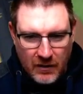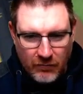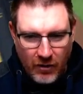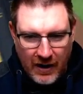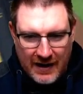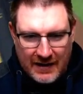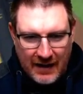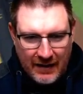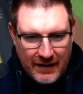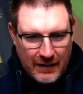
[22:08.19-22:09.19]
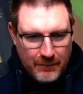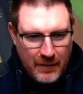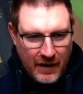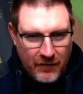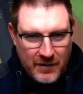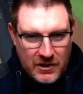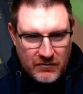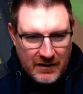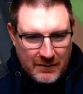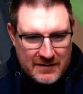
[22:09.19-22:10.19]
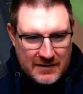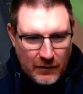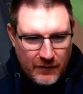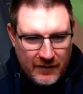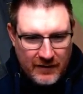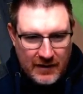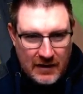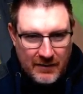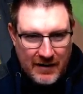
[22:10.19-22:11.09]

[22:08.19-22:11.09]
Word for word: Ryan Gallagher, back from injury himself, is going to come